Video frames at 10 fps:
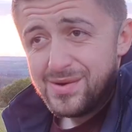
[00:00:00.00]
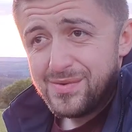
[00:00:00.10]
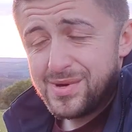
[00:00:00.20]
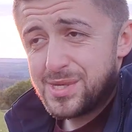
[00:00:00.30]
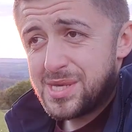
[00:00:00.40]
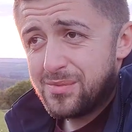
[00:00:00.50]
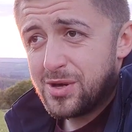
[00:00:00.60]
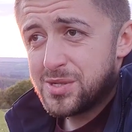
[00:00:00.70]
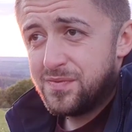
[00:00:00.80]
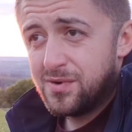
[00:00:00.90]
Well, the same
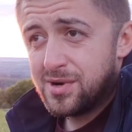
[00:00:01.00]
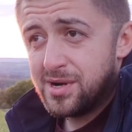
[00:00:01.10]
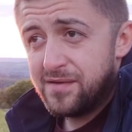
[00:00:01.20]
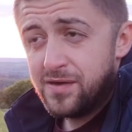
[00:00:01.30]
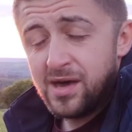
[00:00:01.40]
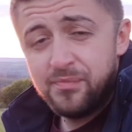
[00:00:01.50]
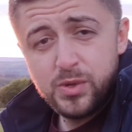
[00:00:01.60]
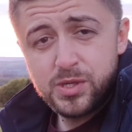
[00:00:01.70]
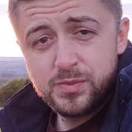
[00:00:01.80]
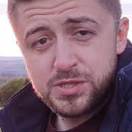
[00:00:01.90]
goes for if you have
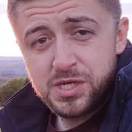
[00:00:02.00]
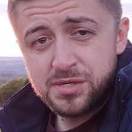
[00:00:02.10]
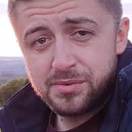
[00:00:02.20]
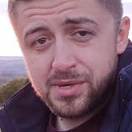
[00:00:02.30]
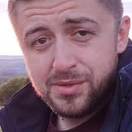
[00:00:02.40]
multiple children,